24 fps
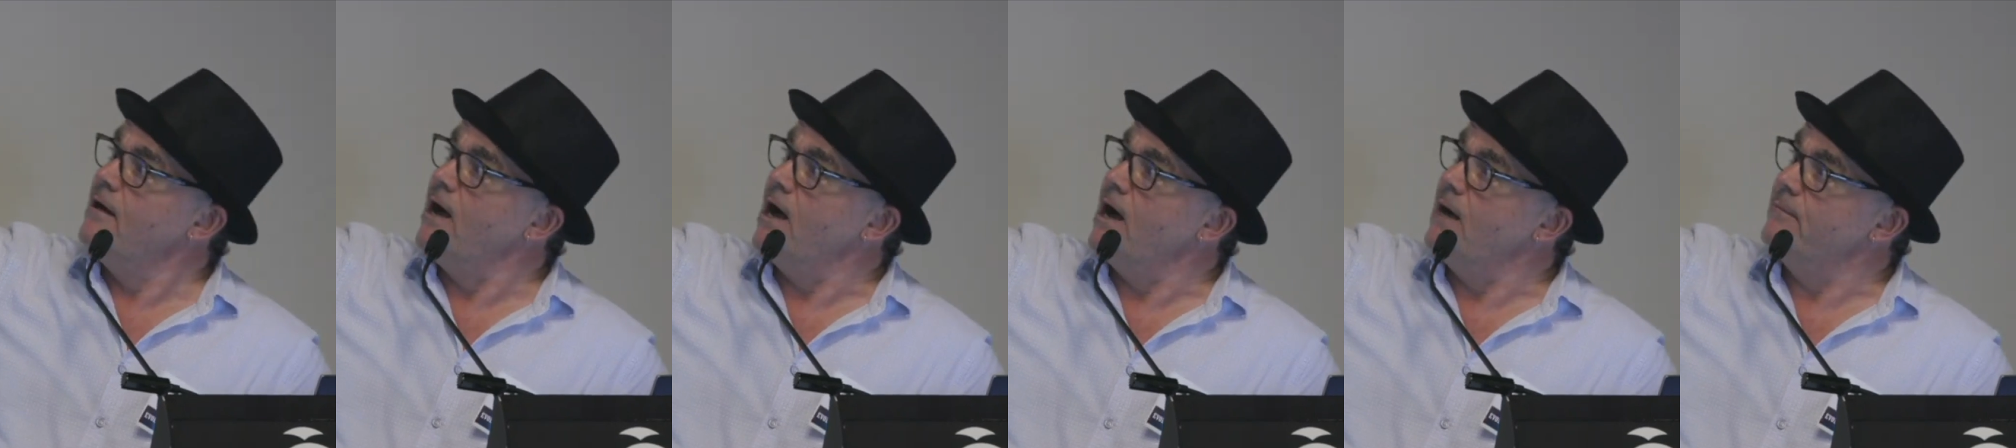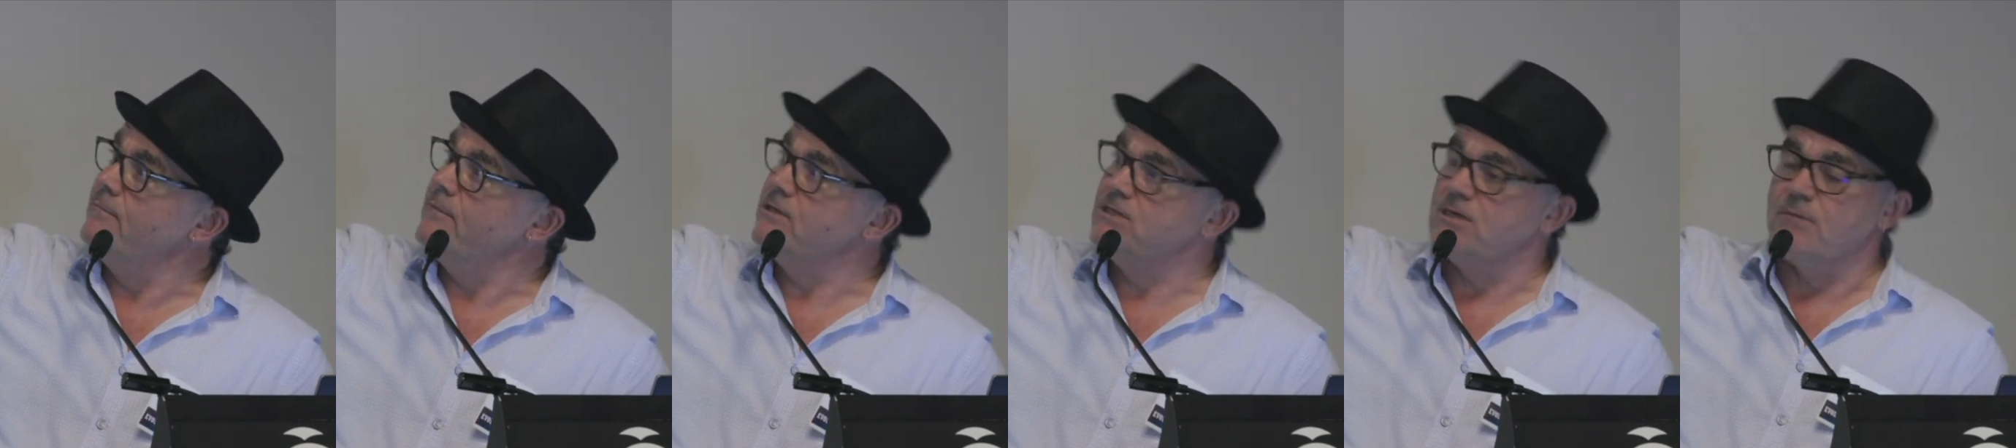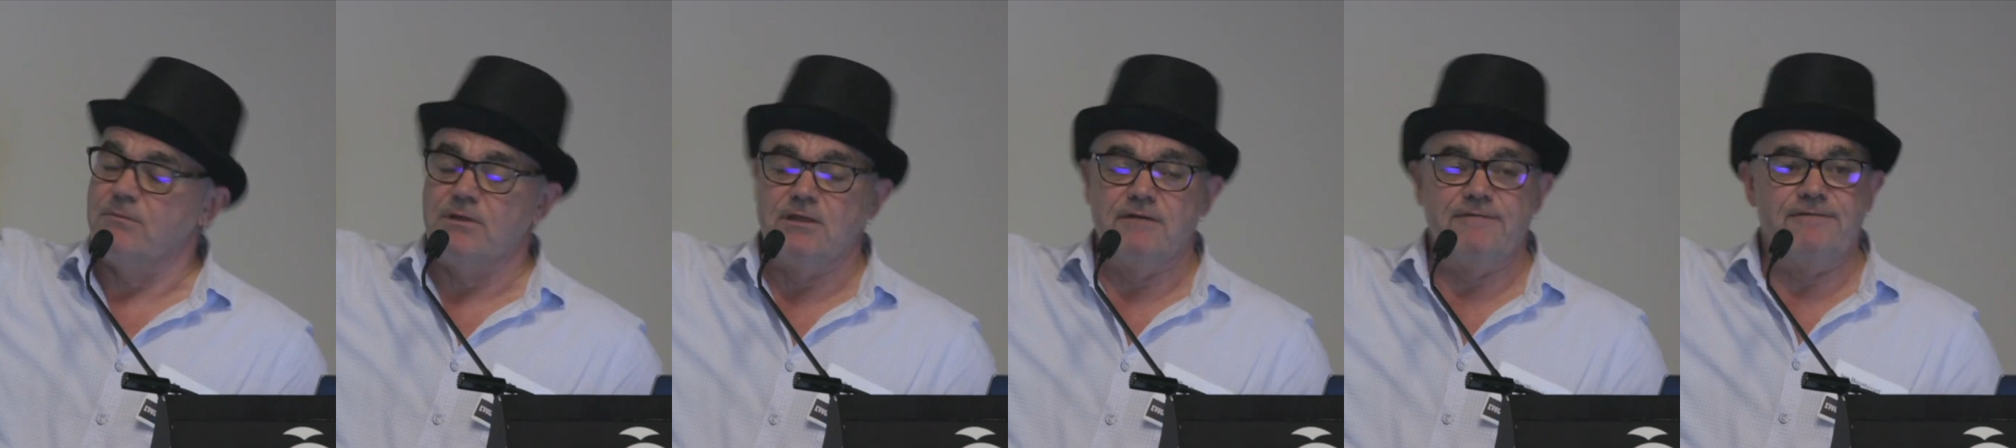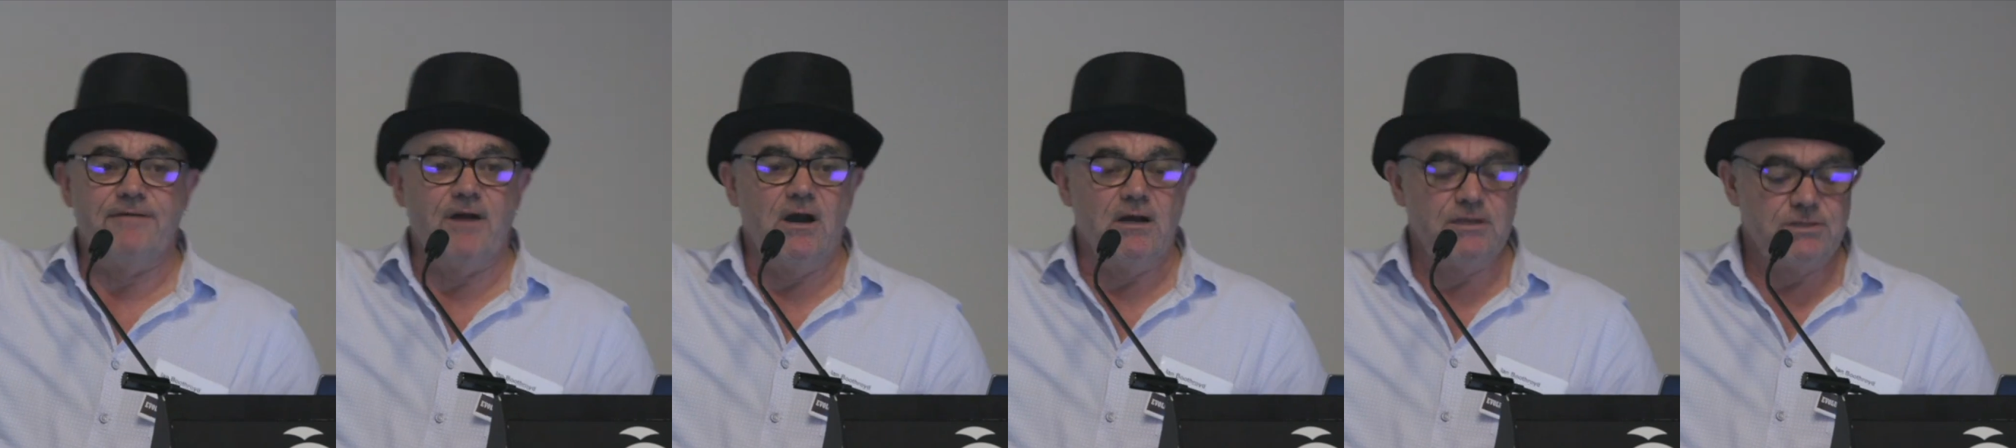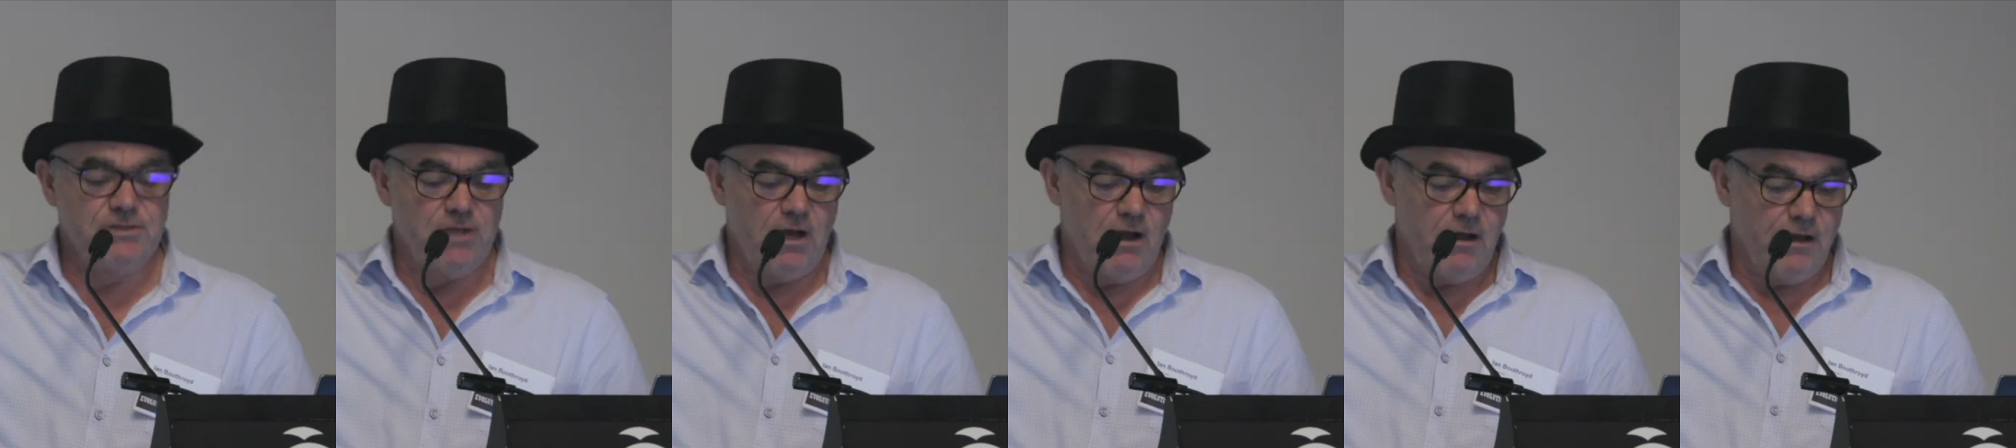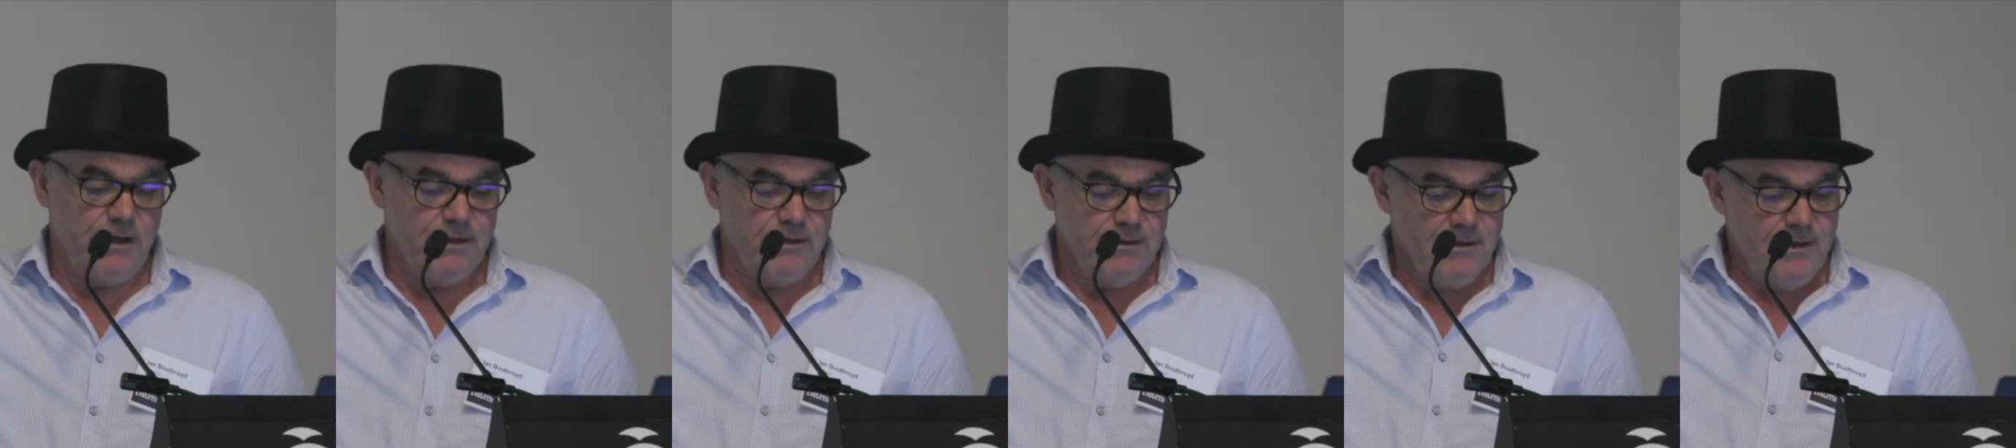some of the far
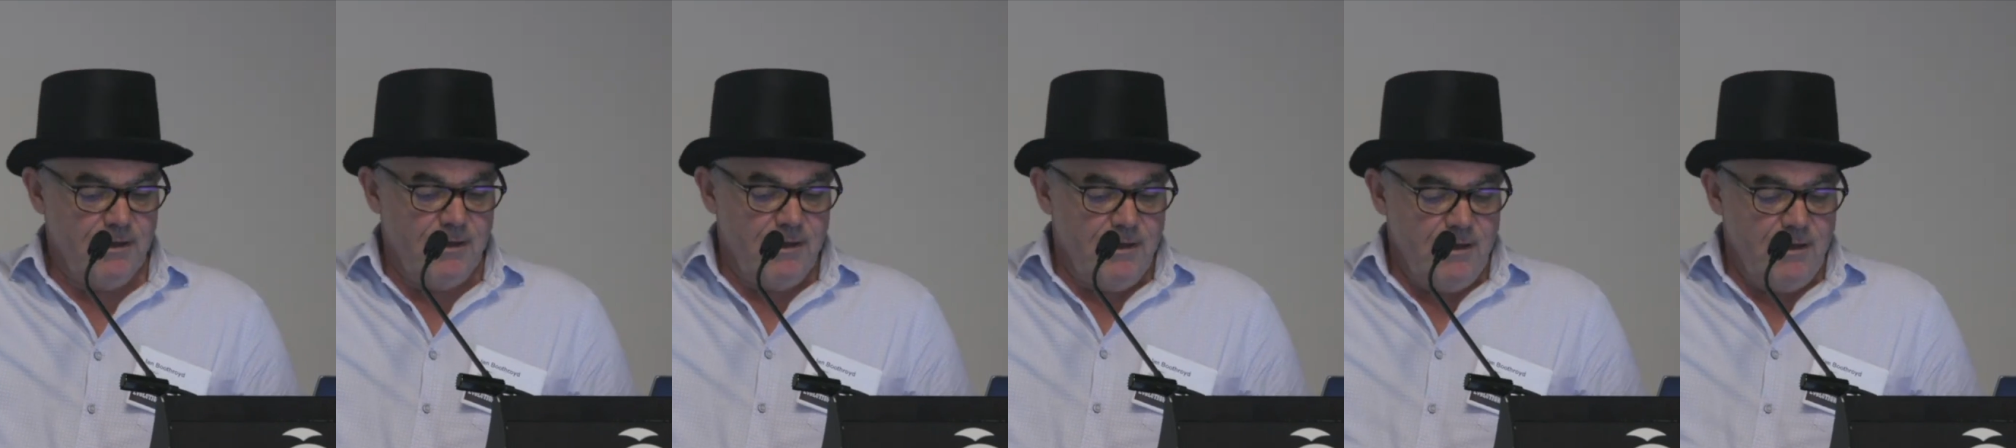side